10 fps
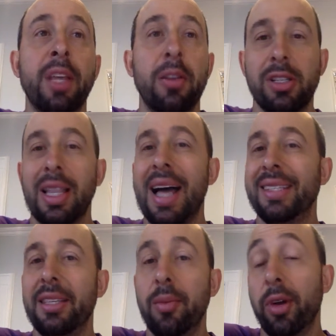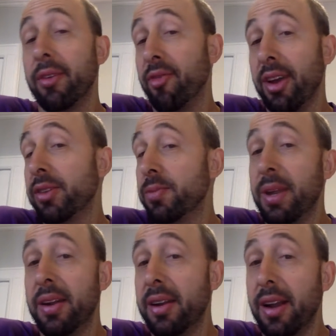There's lots in them. We could frankly
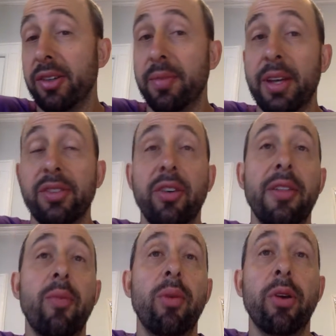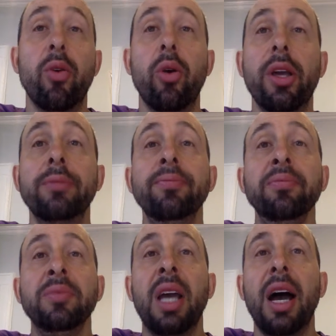spend an entire semester on that one recording.
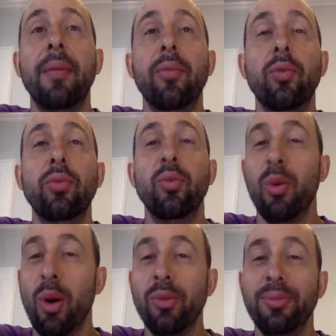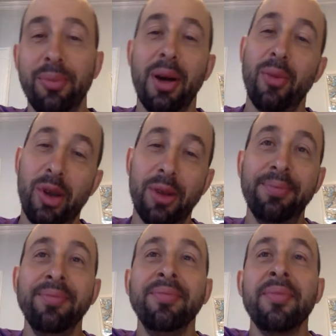We won't, but we could.
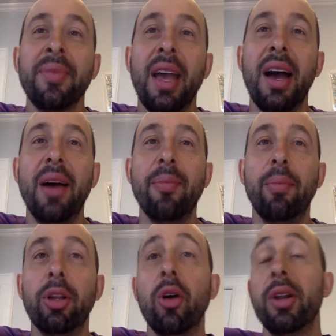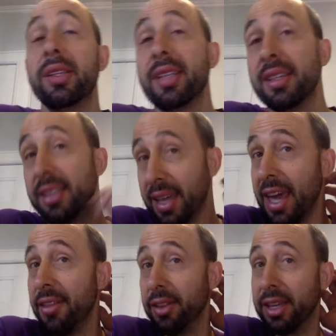Below it says,
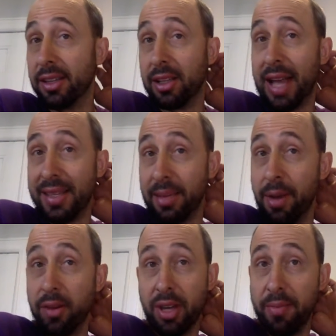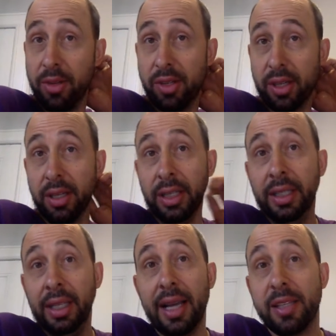again, the link to classic maritime music,
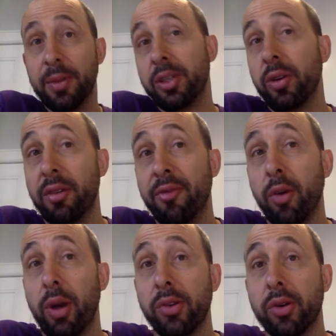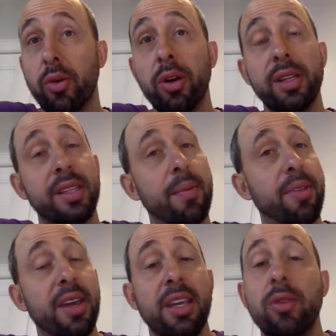Smithsonian Folkways recording. Same
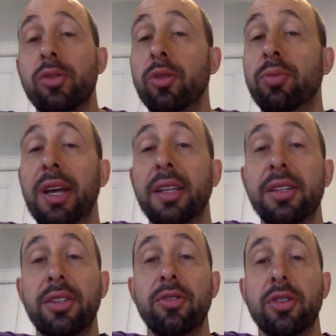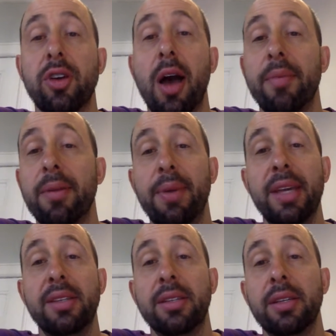thing, YouTube playlist. You just copy and
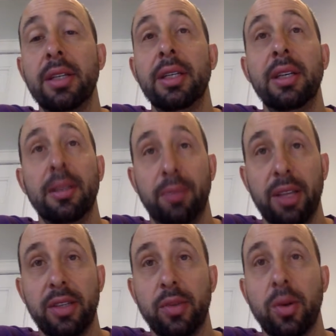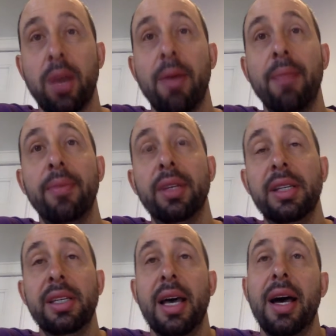paste. Playlist will come up.
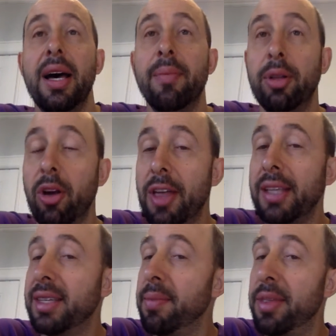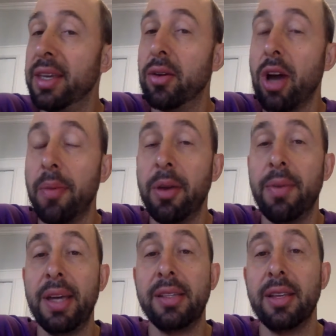Below that, same thing. You copy and
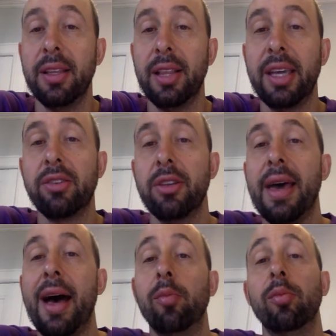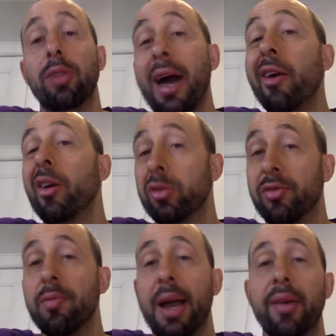paste a link to the album liner notes
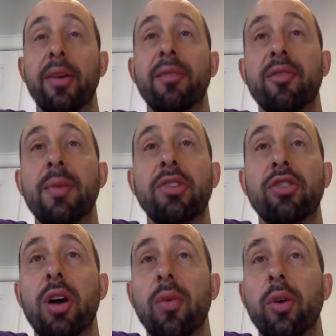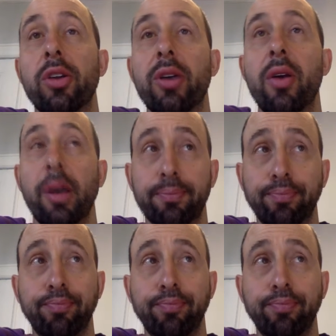for background information on what you're hearing.